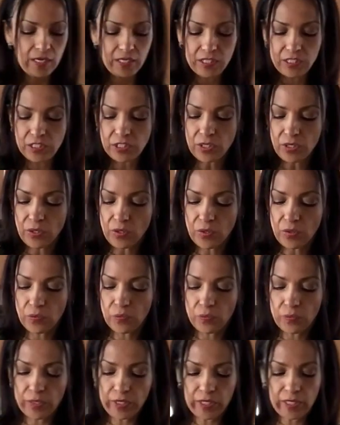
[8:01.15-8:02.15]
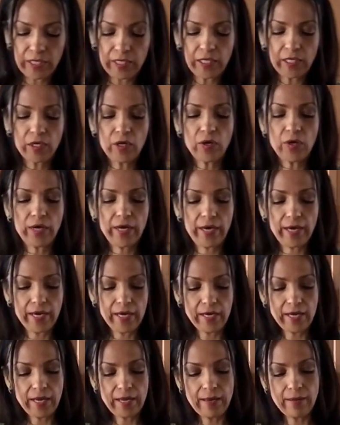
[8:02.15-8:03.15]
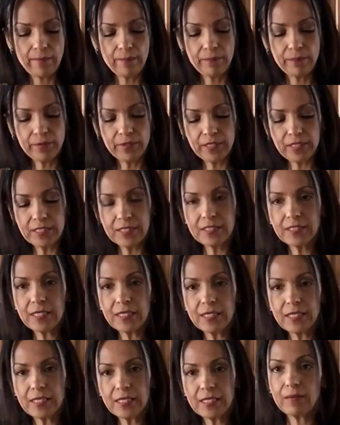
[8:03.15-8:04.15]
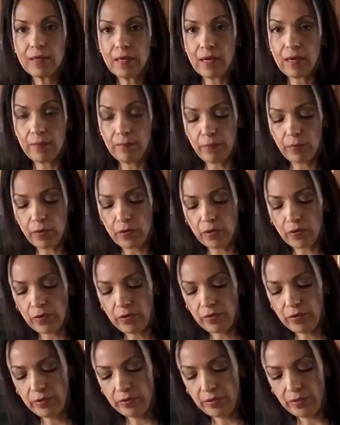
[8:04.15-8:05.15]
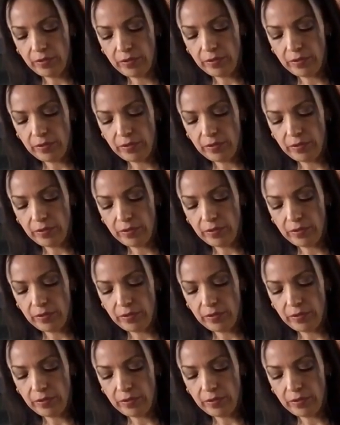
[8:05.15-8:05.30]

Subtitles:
So we're gonna go ahead and put this in a bowl.